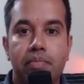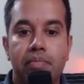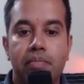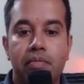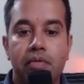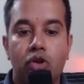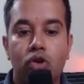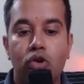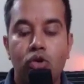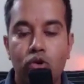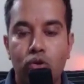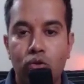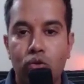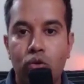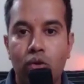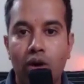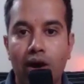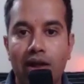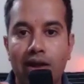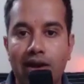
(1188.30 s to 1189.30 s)
You do
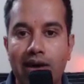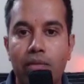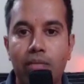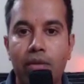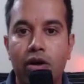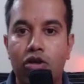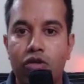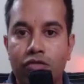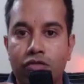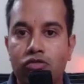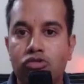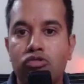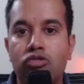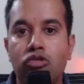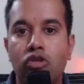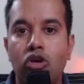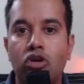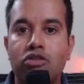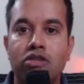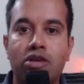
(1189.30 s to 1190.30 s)
a little bit of root
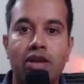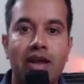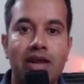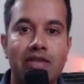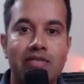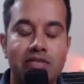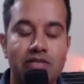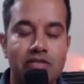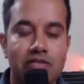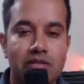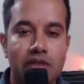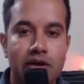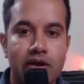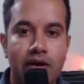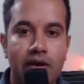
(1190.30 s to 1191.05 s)
cause analysis there.